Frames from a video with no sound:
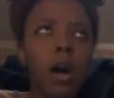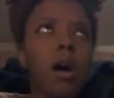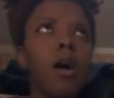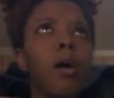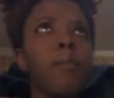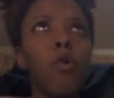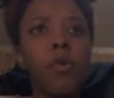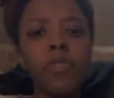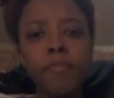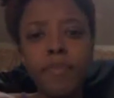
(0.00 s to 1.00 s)

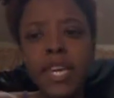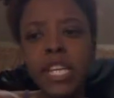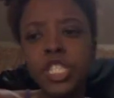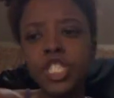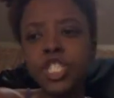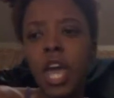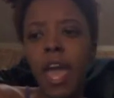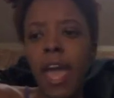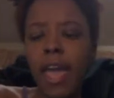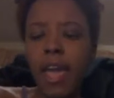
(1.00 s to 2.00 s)
on the beach,
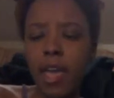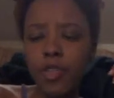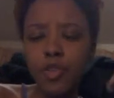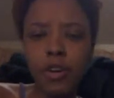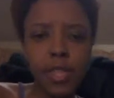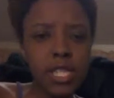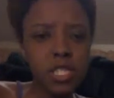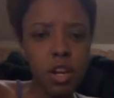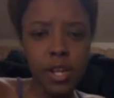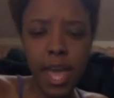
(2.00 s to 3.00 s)
and they
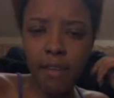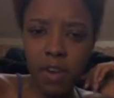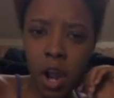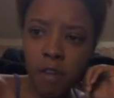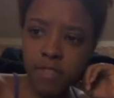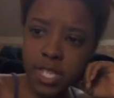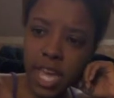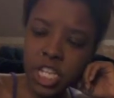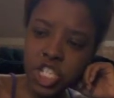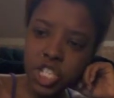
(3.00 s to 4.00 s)
start to have a
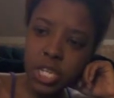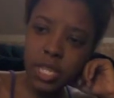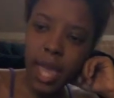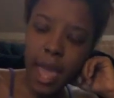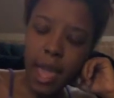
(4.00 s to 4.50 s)
conversation,